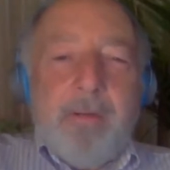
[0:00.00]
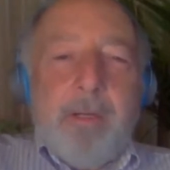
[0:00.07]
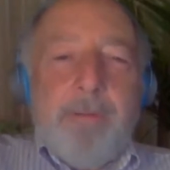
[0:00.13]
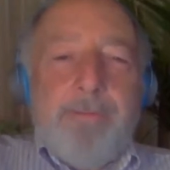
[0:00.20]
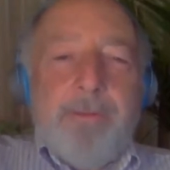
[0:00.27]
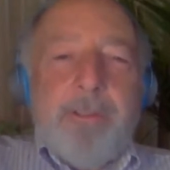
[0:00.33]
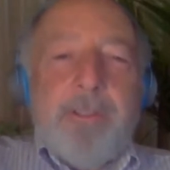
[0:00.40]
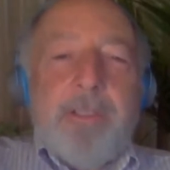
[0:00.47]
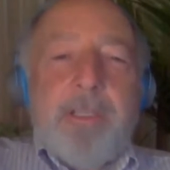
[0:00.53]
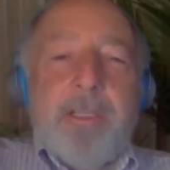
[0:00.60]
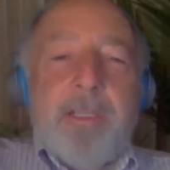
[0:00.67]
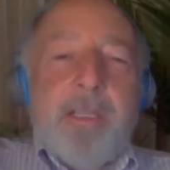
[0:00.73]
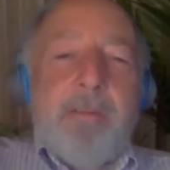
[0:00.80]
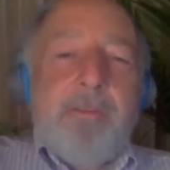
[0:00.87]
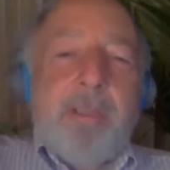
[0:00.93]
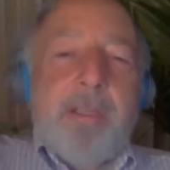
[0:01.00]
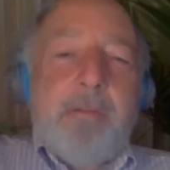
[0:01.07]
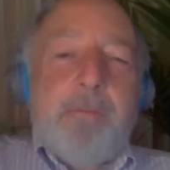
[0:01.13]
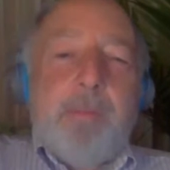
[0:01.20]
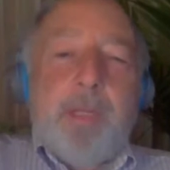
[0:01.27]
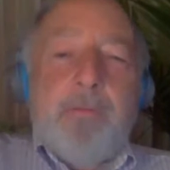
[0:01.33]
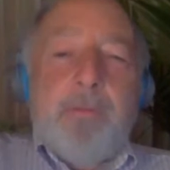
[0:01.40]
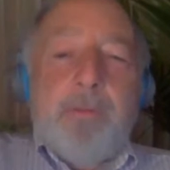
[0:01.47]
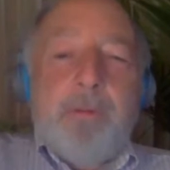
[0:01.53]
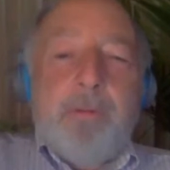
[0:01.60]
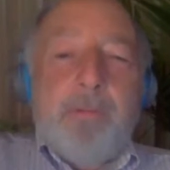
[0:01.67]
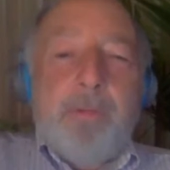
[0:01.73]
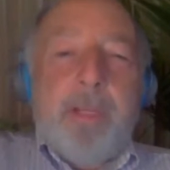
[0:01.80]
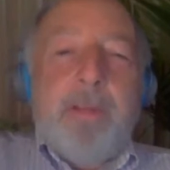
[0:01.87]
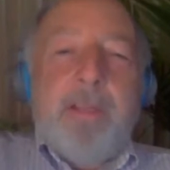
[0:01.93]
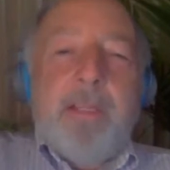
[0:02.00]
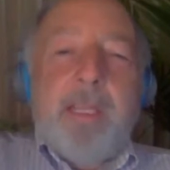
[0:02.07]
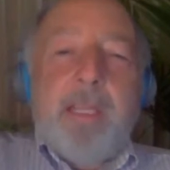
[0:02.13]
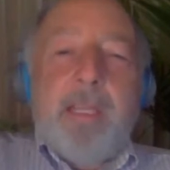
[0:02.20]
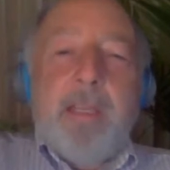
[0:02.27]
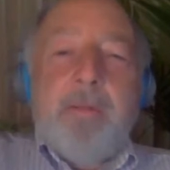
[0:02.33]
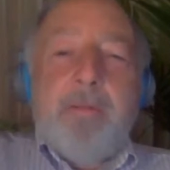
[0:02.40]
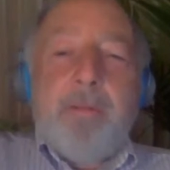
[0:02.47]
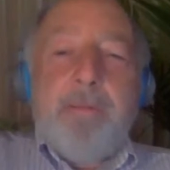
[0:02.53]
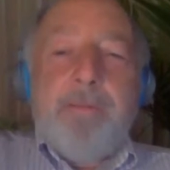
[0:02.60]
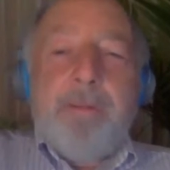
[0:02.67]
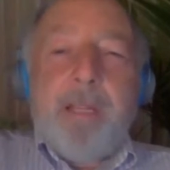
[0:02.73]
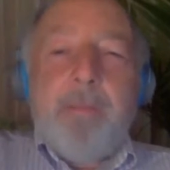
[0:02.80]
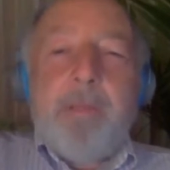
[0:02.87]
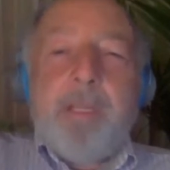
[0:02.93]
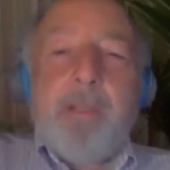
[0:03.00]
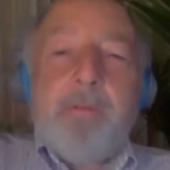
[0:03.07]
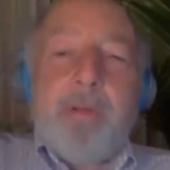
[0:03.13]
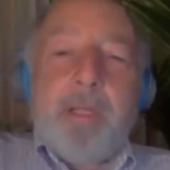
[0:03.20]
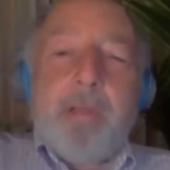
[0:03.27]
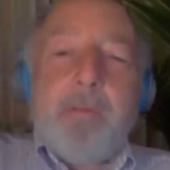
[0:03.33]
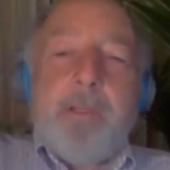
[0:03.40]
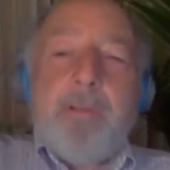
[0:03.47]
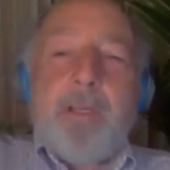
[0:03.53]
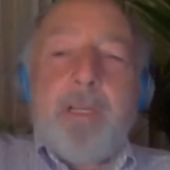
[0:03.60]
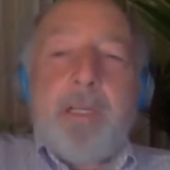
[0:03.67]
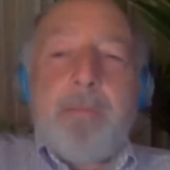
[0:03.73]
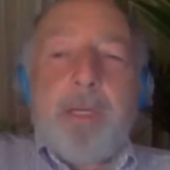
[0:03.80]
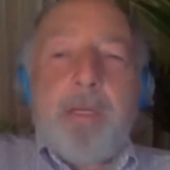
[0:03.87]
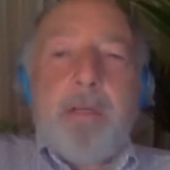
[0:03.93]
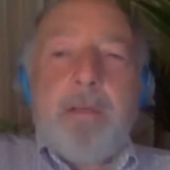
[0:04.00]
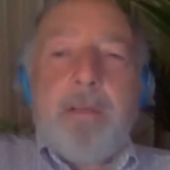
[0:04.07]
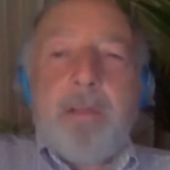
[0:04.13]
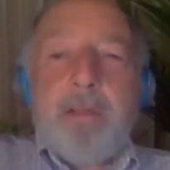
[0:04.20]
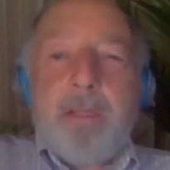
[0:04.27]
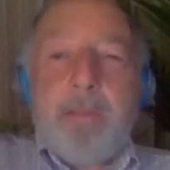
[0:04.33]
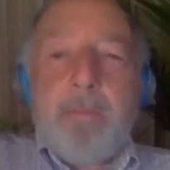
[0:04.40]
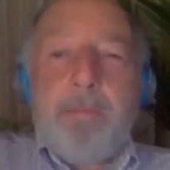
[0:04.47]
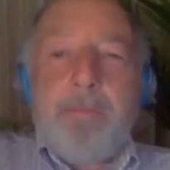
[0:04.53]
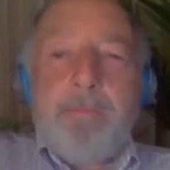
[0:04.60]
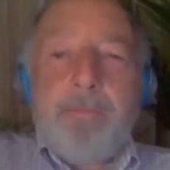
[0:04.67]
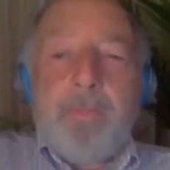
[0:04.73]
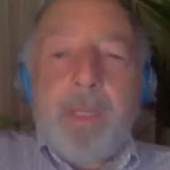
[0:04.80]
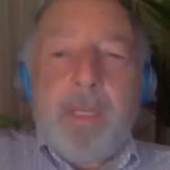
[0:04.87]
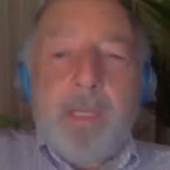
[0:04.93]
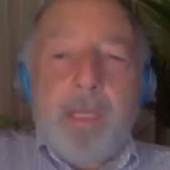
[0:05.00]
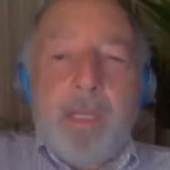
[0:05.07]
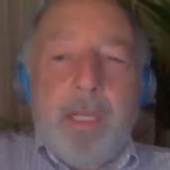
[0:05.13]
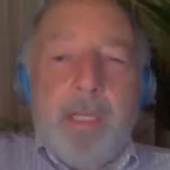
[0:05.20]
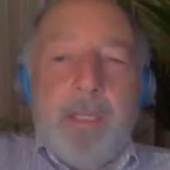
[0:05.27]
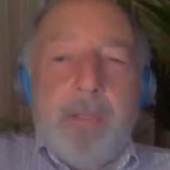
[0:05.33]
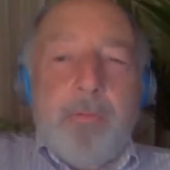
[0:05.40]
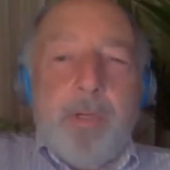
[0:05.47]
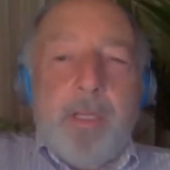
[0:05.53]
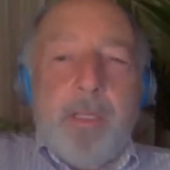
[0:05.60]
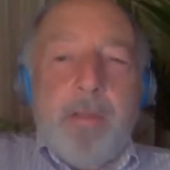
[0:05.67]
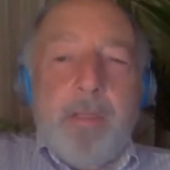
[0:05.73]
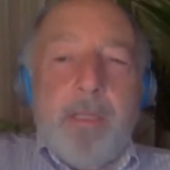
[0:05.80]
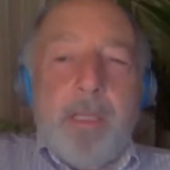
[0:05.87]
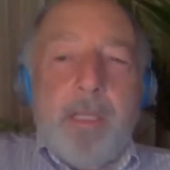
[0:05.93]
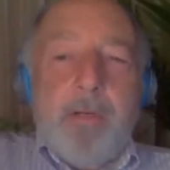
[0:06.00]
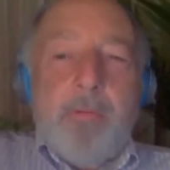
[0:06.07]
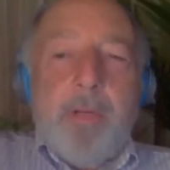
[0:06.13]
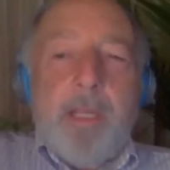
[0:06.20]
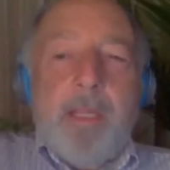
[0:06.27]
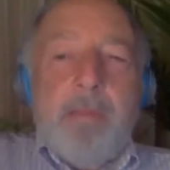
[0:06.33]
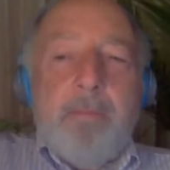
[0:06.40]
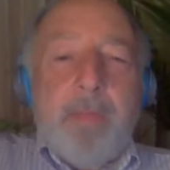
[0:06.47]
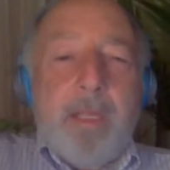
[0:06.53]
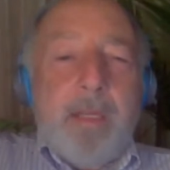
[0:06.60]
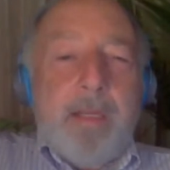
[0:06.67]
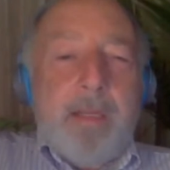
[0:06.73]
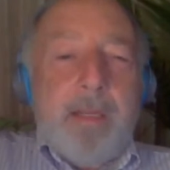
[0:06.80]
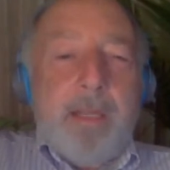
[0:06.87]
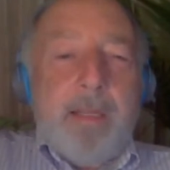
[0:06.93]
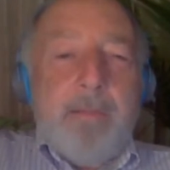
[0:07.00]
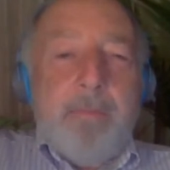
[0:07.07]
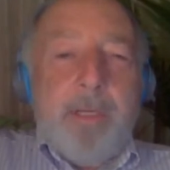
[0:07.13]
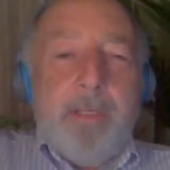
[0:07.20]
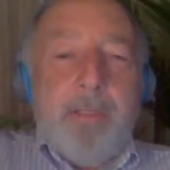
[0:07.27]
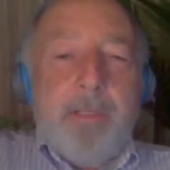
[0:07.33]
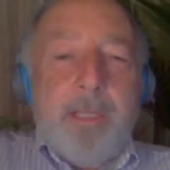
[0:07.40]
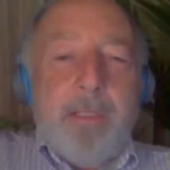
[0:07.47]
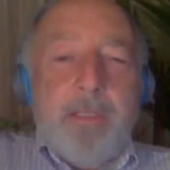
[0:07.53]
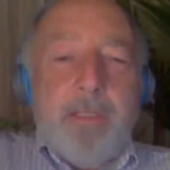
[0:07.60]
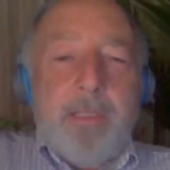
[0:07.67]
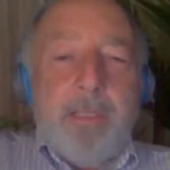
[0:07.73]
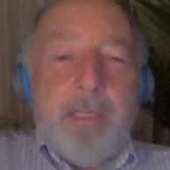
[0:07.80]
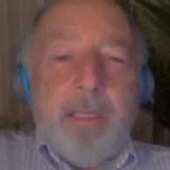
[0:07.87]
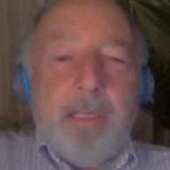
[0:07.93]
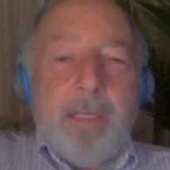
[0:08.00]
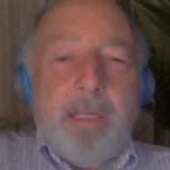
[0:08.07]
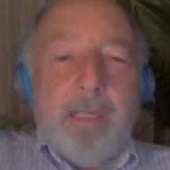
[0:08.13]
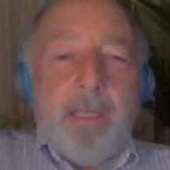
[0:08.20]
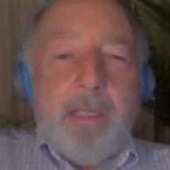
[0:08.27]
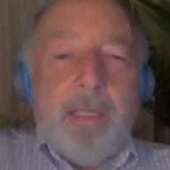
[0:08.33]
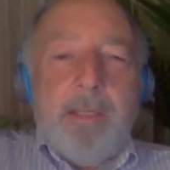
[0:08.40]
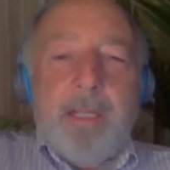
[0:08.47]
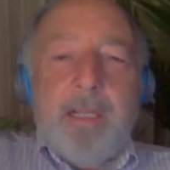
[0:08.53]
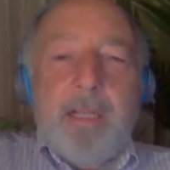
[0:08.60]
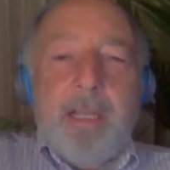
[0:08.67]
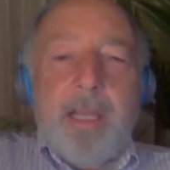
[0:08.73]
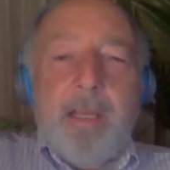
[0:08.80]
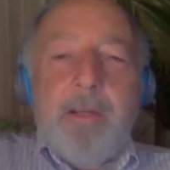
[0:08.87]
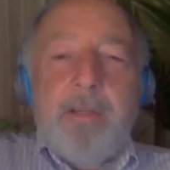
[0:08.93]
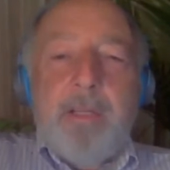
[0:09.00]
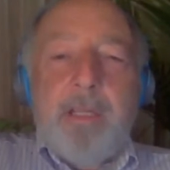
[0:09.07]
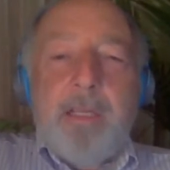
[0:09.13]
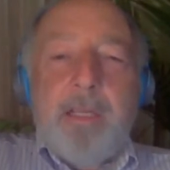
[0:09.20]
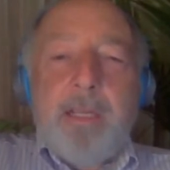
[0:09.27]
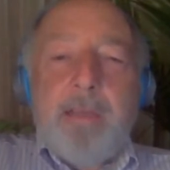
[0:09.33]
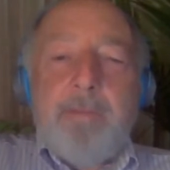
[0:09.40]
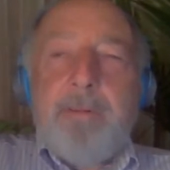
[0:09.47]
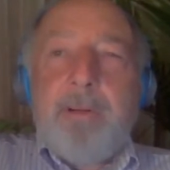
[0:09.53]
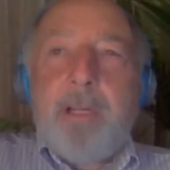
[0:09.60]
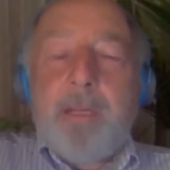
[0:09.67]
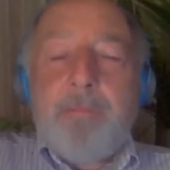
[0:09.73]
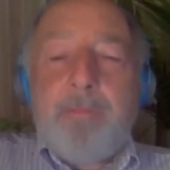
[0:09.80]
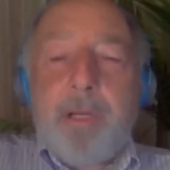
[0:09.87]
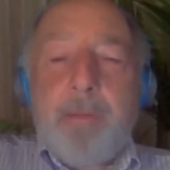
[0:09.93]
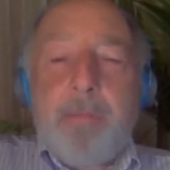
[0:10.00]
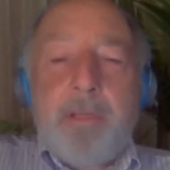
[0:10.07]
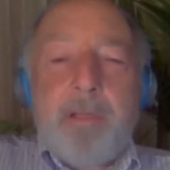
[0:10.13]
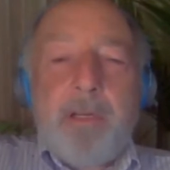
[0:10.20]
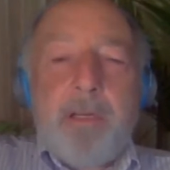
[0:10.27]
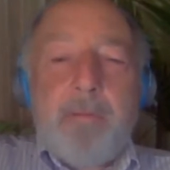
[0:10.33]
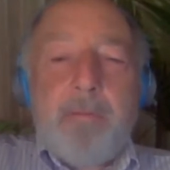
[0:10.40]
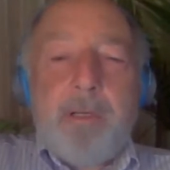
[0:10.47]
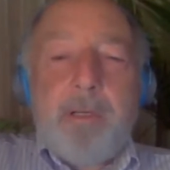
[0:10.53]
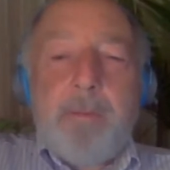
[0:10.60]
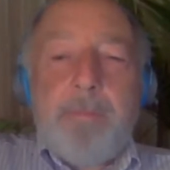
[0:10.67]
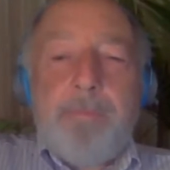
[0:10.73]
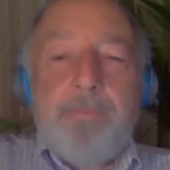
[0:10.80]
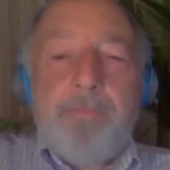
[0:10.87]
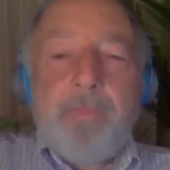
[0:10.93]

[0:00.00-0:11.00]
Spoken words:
Well, fortunately, we've been recently reframing the way that we talk about our system in a way that makes as much sense in the cloud as for on-premise hardware.